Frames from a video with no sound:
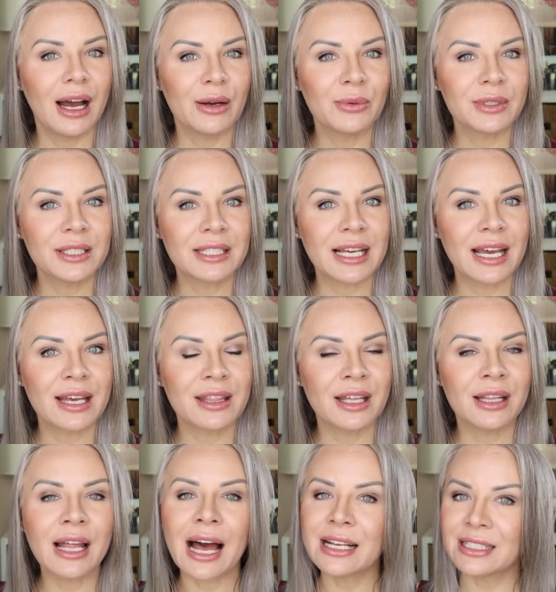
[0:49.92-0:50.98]
I will say the
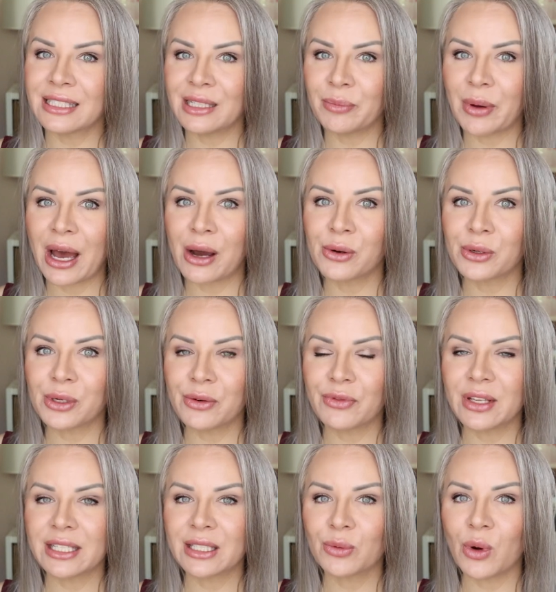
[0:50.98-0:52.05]
lasting power of
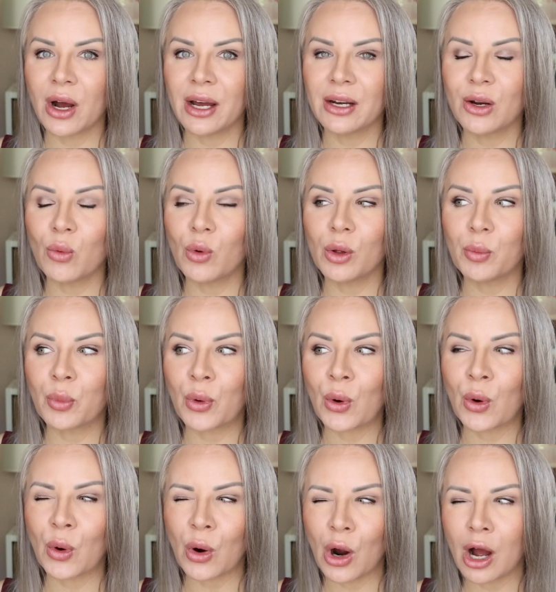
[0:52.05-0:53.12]
this one will
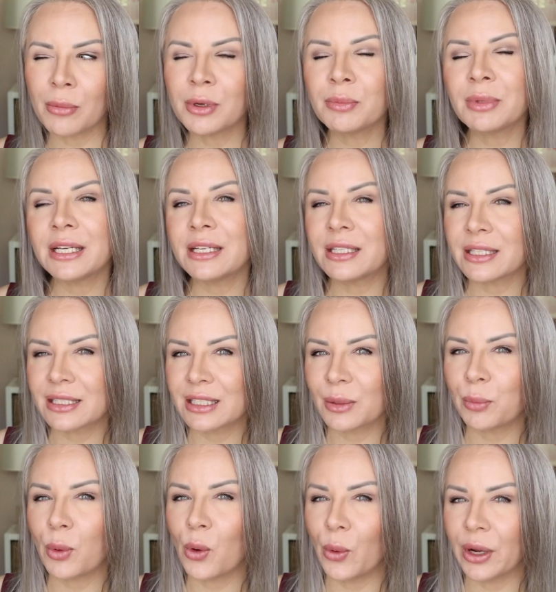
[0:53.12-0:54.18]
probably
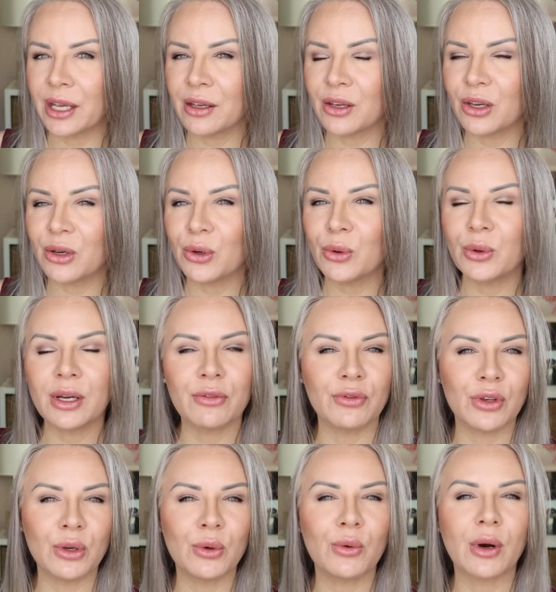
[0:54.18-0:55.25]
disappoint you
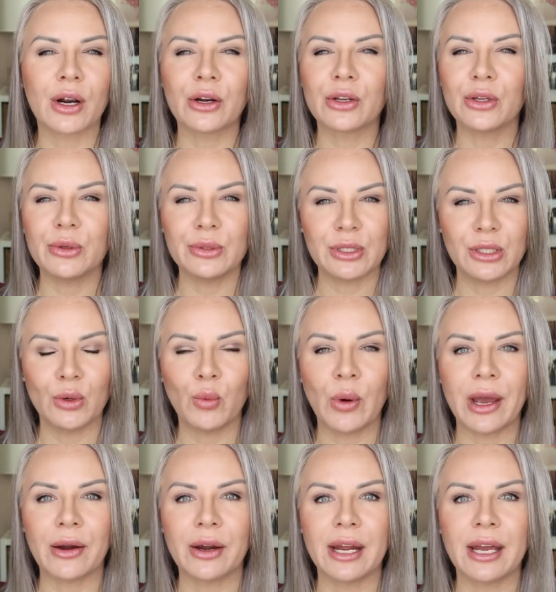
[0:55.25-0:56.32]
if you are used to
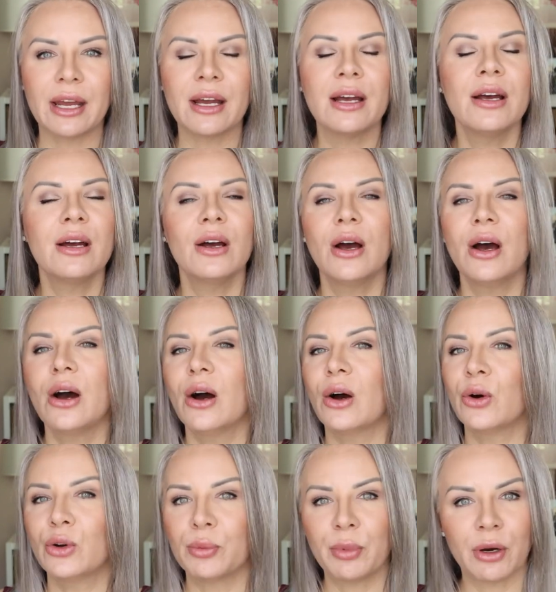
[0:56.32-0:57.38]
wearing
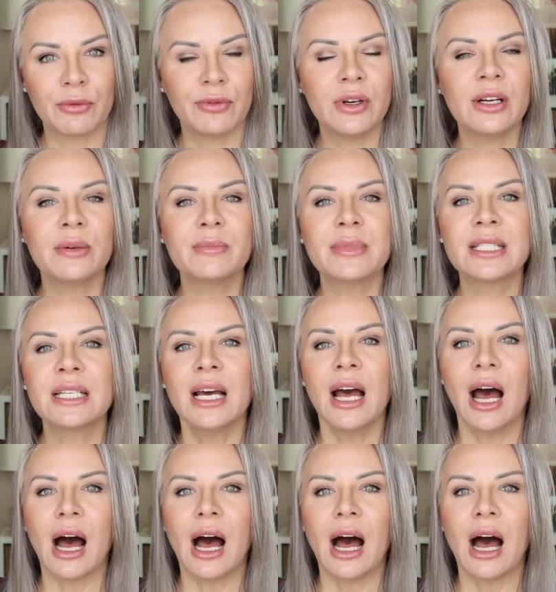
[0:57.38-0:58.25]
Eau de Parfums.